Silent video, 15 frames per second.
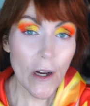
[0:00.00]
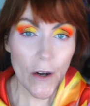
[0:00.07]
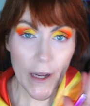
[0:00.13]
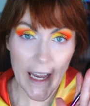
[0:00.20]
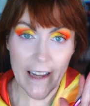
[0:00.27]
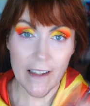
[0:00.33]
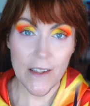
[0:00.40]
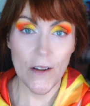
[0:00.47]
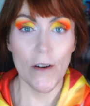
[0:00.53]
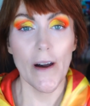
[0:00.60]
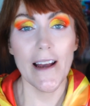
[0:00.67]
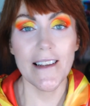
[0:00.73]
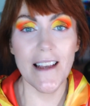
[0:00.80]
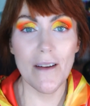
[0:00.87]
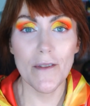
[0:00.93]
Okay, so
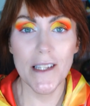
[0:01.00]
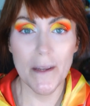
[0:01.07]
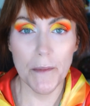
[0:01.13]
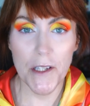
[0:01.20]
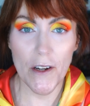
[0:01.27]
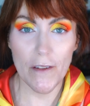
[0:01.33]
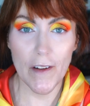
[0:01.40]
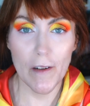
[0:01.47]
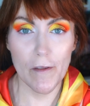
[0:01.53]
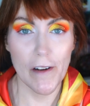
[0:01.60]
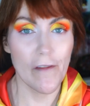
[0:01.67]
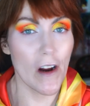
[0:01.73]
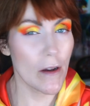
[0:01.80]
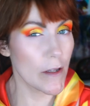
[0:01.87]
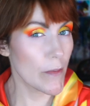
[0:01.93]
as I was observing
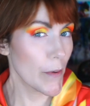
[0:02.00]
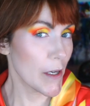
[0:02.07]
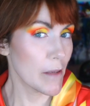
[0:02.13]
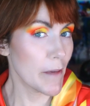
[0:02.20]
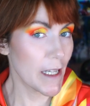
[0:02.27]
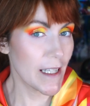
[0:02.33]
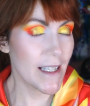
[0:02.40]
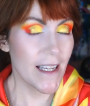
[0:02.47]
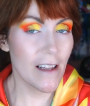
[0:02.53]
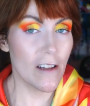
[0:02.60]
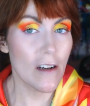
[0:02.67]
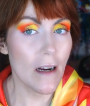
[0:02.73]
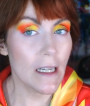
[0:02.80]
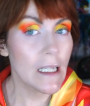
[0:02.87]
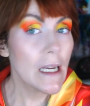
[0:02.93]
whenever I was putting my concealer
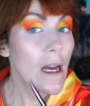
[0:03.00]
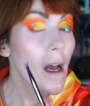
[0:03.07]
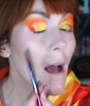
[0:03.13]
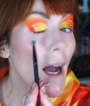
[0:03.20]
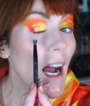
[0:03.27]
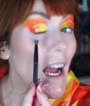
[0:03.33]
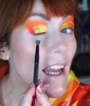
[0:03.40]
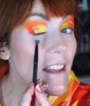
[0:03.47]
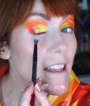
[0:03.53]
on, I